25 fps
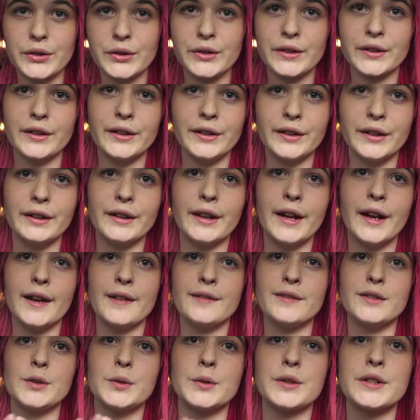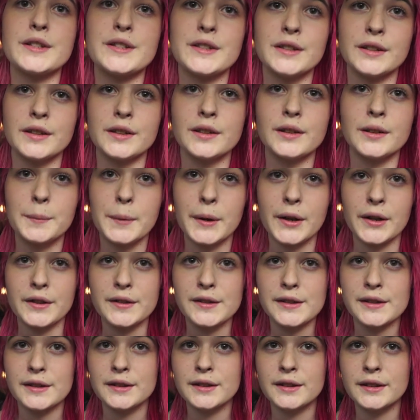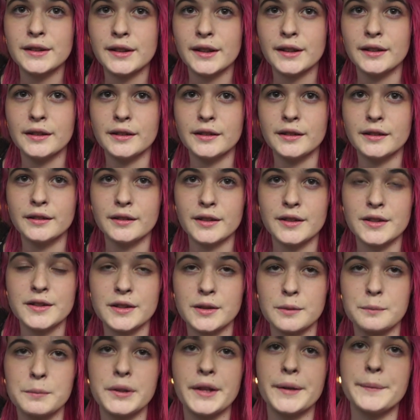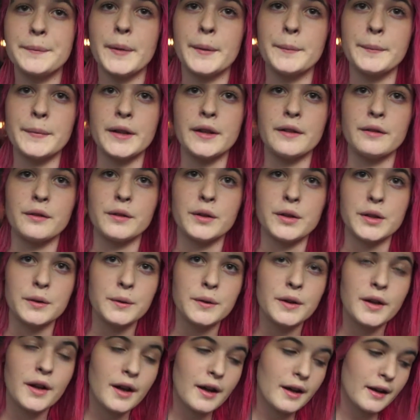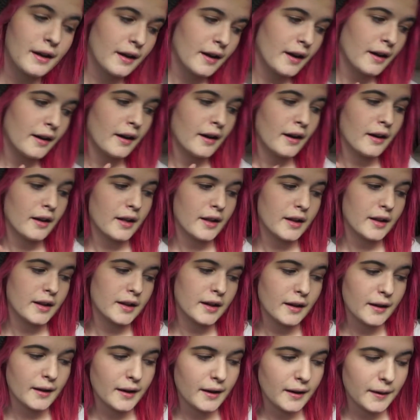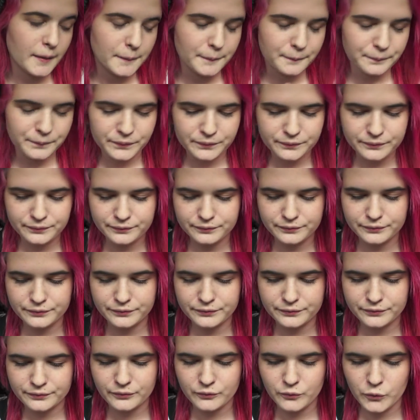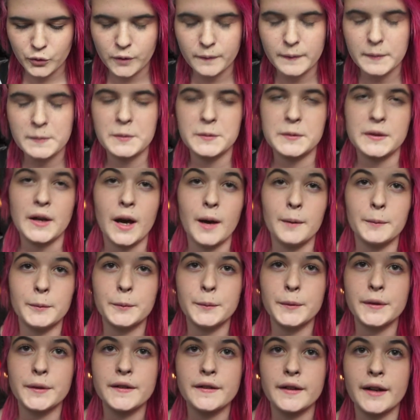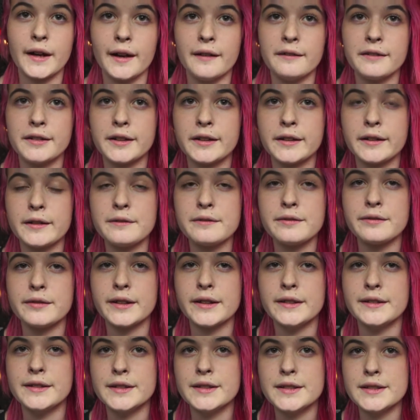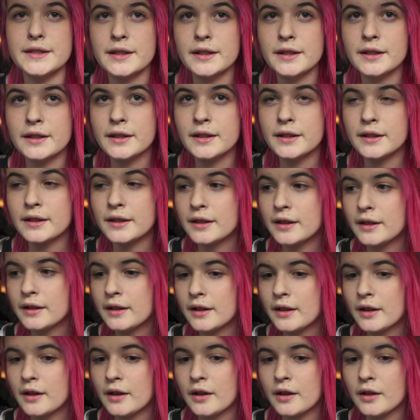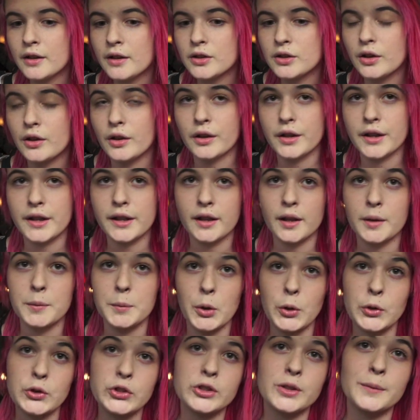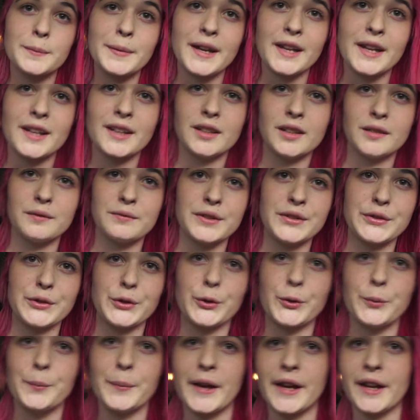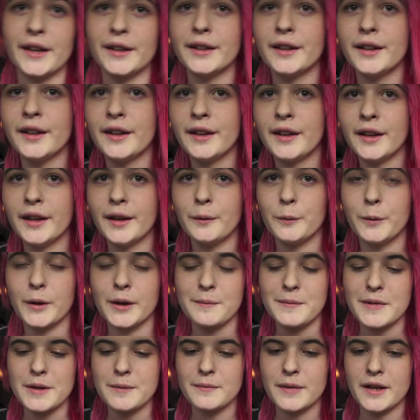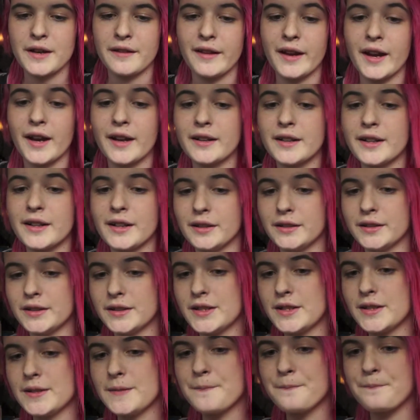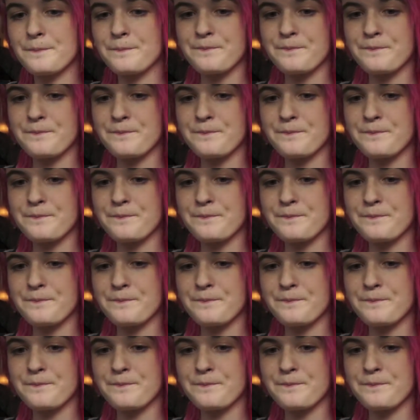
still alive, you are still a person, and there's still blood pumping through you. One of the most common ones that I've heard of is turning emotional pain into physical pain. And what I mean by that is,